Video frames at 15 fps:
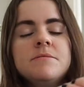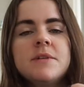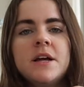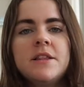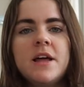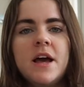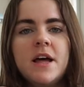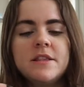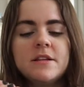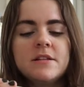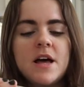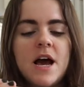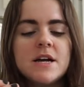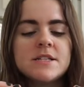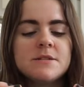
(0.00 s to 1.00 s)
And then the
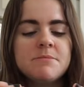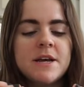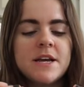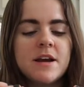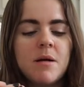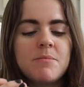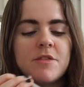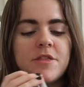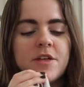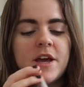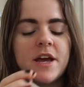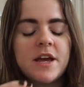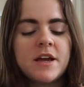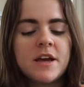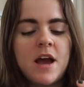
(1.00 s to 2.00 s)
last makeup
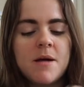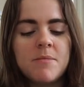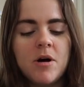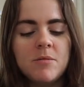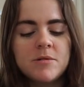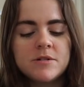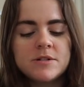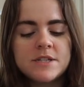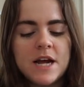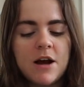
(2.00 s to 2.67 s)
thing I'm almost